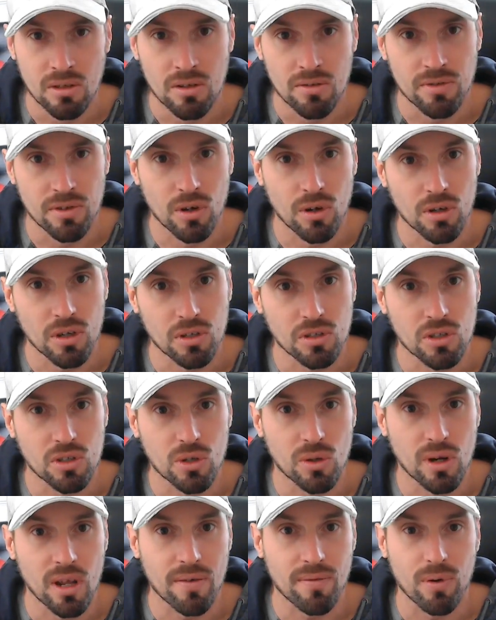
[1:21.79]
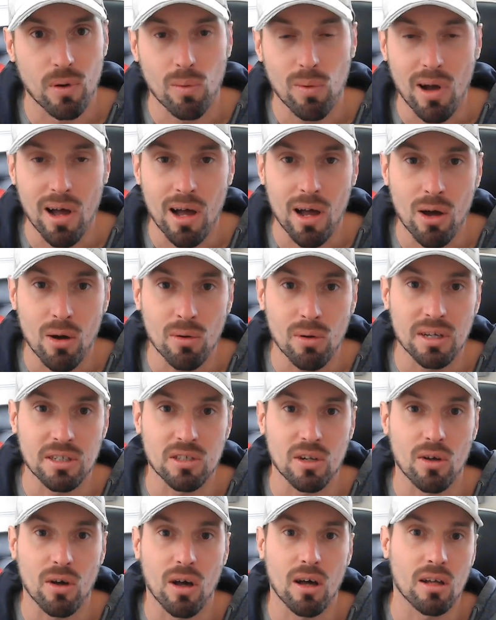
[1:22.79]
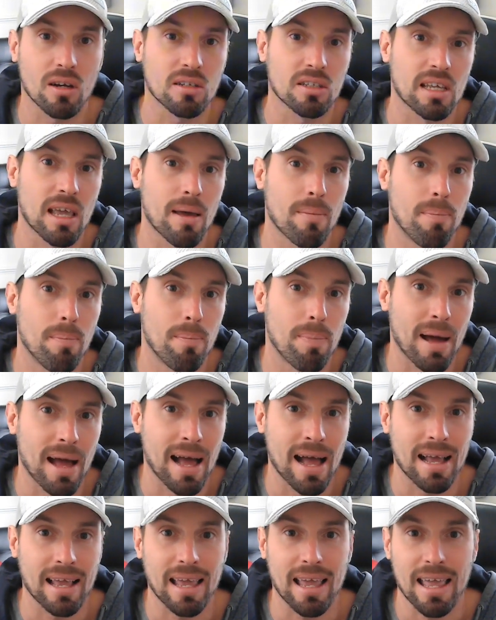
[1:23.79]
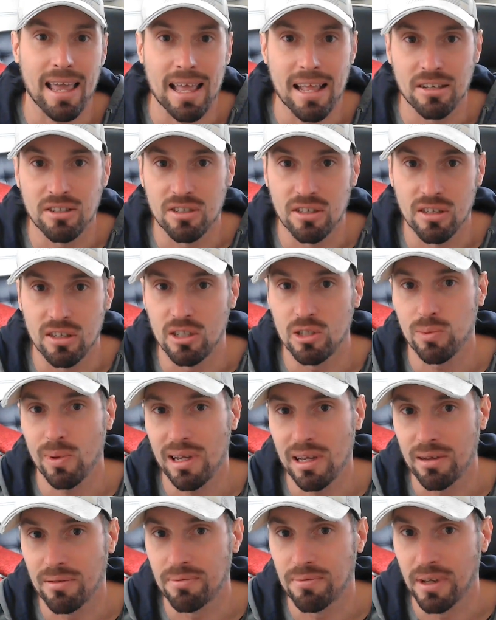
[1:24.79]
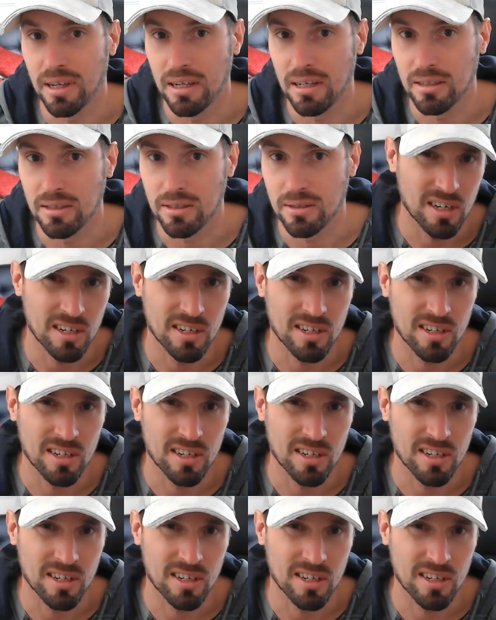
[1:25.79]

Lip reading: If you're not used to doing it for a while, it's a lot harder to get back into the swing of things.